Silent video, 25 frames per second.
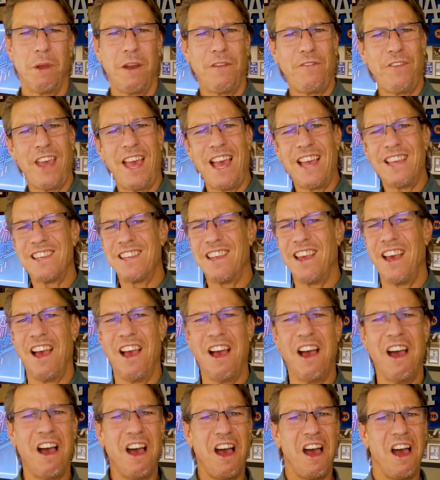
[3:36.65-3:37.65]
But if it has
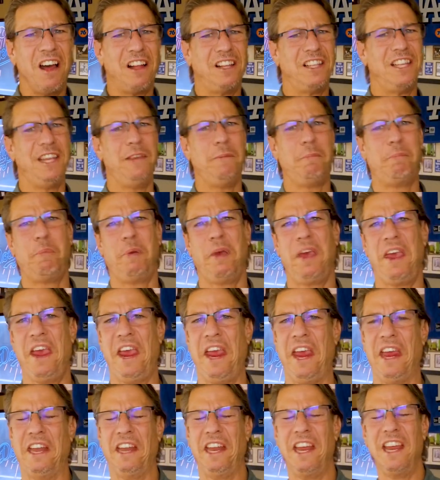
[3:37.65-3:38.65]
ugly
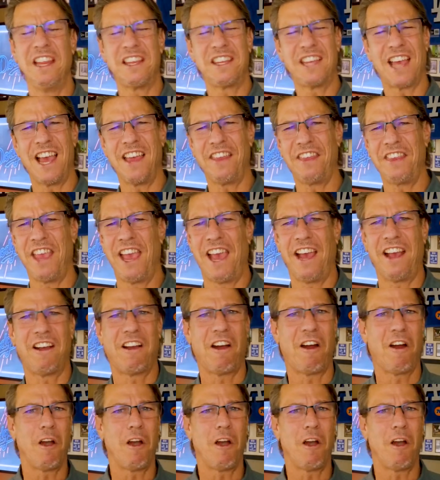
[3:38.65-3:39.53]
paint, it's got that